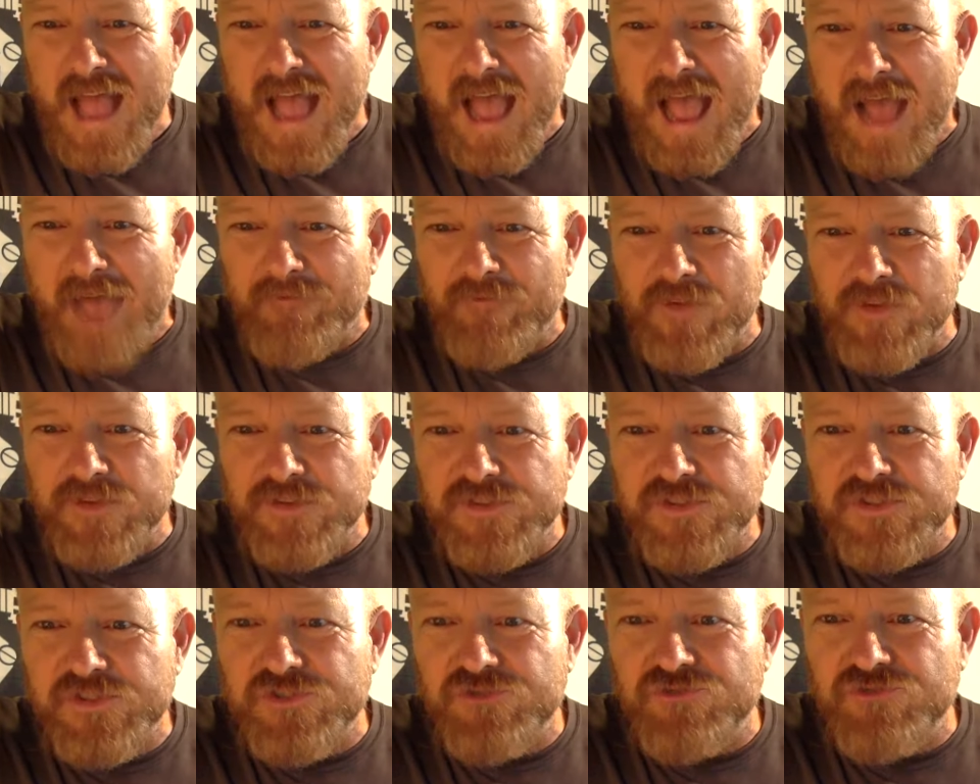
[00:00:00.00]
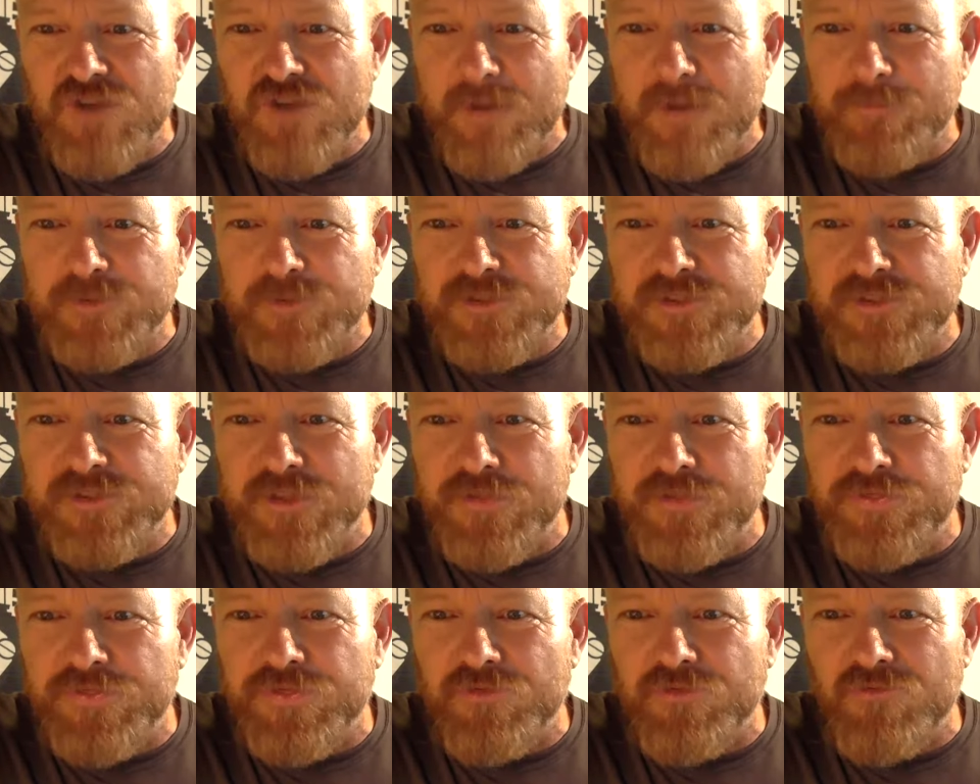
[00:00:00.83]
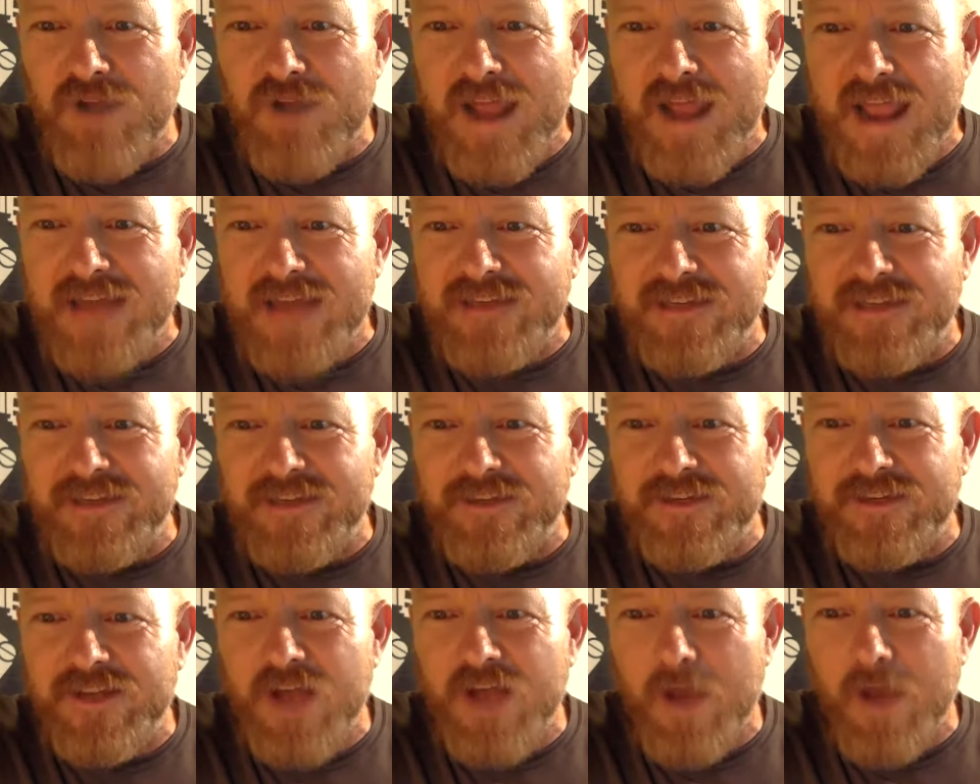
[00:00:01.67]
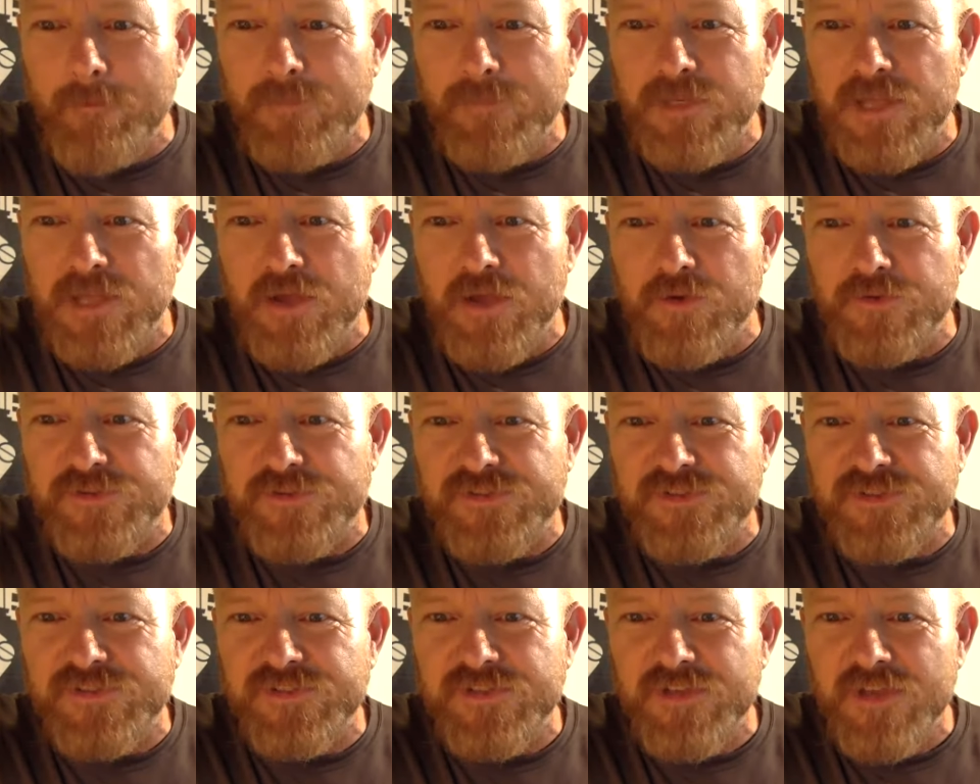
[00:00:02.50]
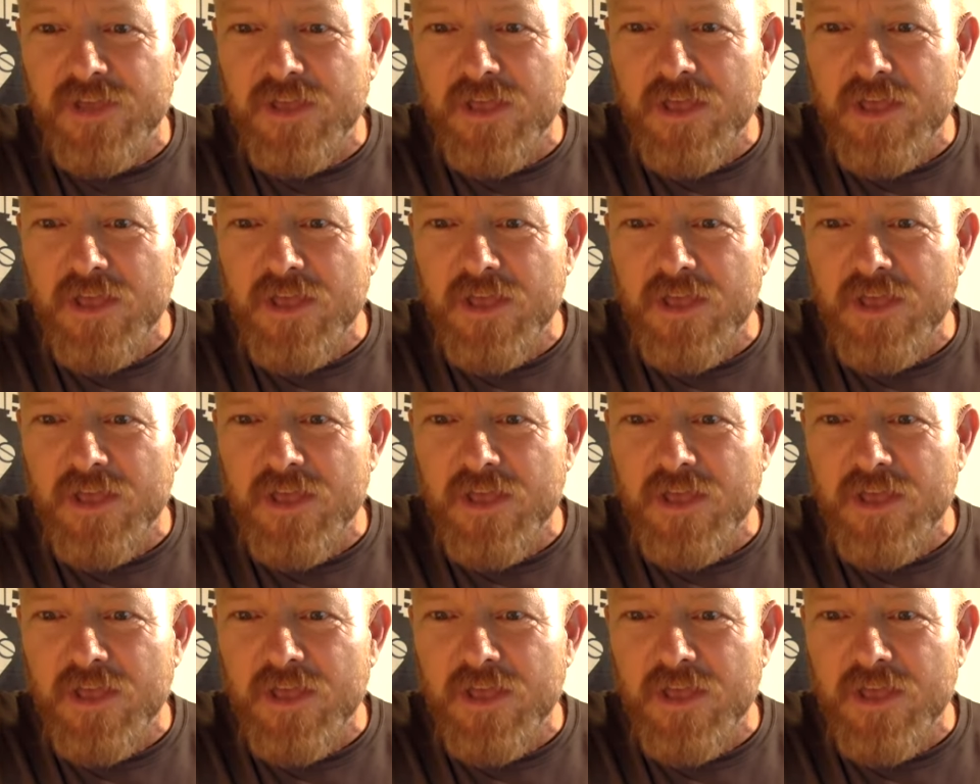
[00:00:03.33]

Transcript: have stripped the thread and come loose.